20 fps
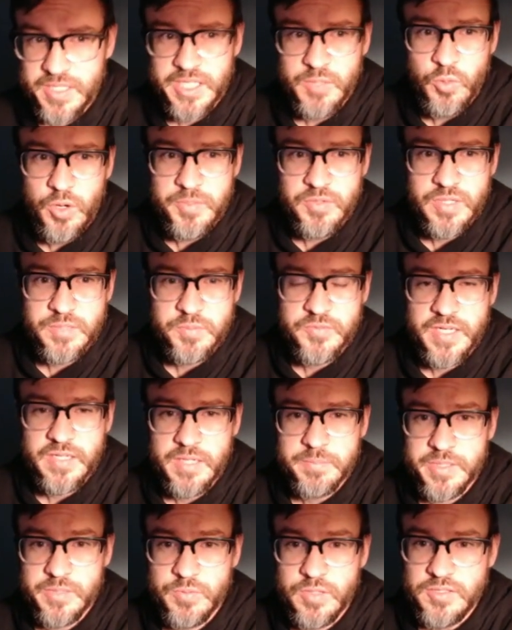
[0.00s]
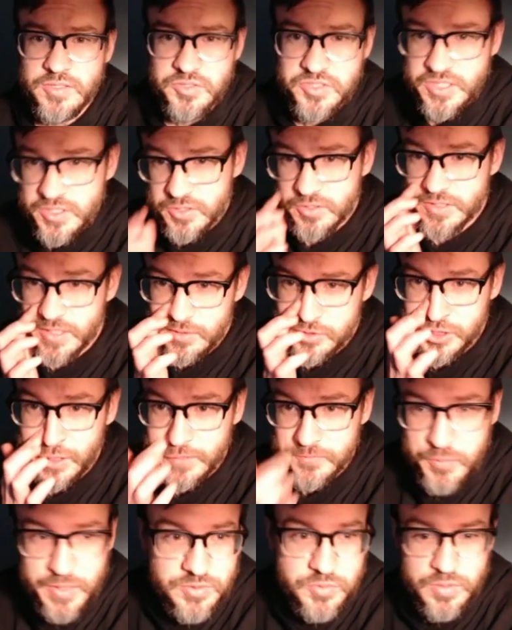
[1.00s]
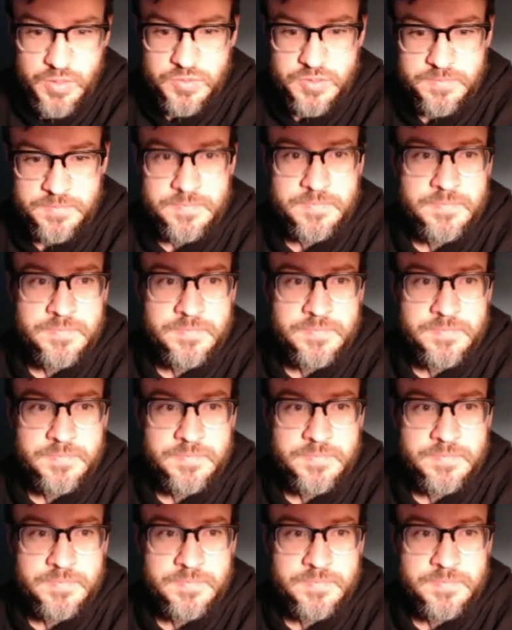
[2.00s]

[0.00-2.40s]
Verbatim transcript: It can warm you and provide light, but it will also singe your shell if you get too close.